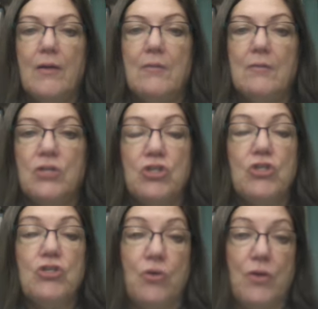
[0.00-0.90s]
Just
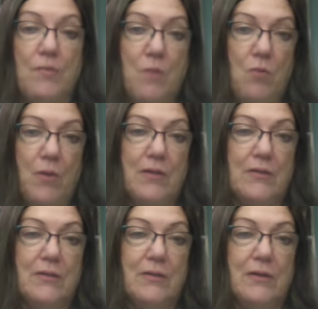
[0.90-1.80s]
enjoyed the moment.
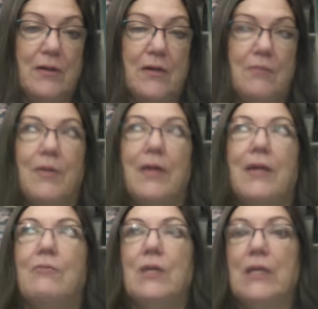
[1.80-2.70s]
And
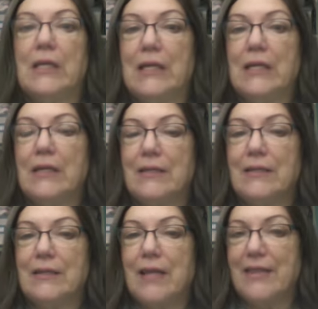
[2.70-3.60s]
I really
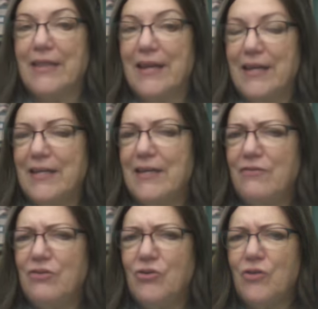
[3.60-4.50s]
like that idea of
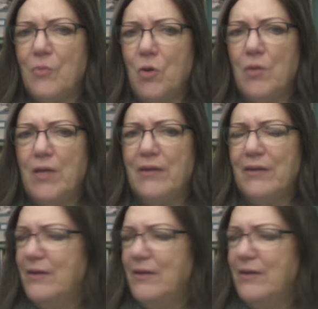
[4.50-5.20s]
enjoying the moment.